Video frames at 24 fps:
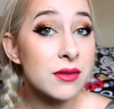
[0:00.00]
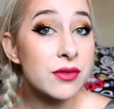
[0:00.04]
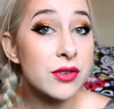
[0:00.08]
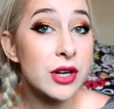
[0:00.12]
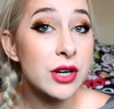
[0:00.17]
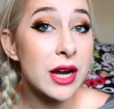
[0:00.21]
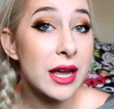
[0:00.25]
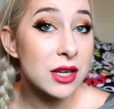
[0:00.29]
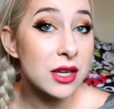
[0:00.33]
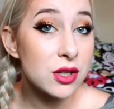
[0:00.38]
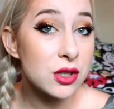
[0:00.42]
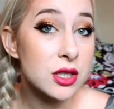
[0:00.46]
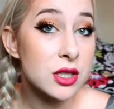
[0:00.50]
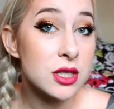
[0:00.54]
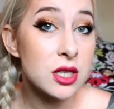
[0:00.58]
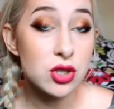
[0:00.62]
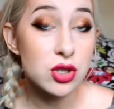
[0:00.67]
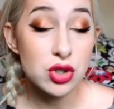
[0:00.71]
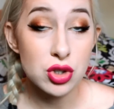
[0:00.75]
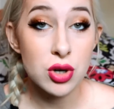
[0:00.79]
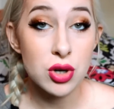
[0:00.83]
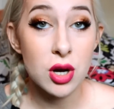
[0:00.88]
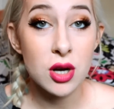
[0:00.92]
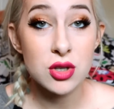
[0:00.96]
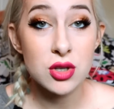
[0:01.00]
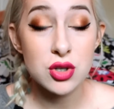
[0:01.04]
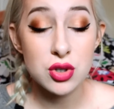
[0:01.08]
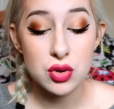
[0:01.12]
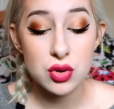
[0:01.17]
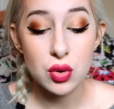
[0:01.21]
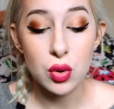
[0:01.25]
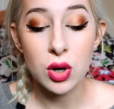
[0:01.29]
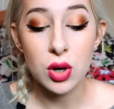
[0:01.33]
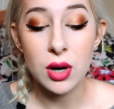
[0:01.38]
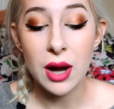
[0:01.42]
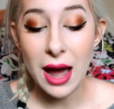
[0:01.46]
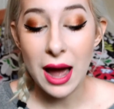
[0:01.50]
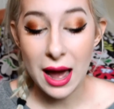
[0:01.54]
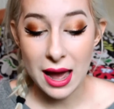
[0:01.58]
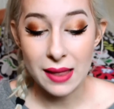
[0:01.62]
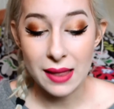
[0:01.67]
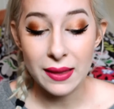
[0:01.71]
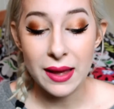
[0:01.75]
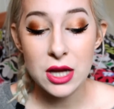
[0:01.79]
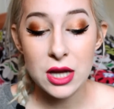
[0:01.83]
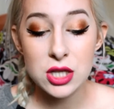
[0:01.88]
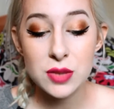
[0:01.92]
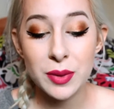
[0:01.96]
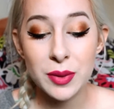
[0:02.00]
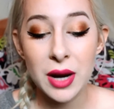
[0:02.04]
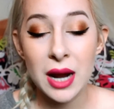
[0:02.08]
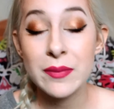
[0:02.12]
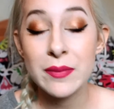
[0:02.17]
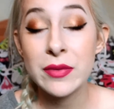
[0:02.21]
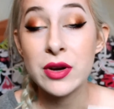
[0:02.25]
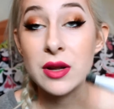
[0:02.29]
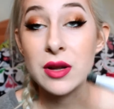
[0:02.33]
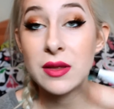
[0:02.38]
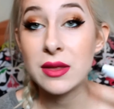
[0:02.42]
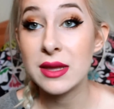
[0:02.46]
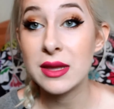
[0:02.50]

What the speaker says: for a good drugstore eyelash primer,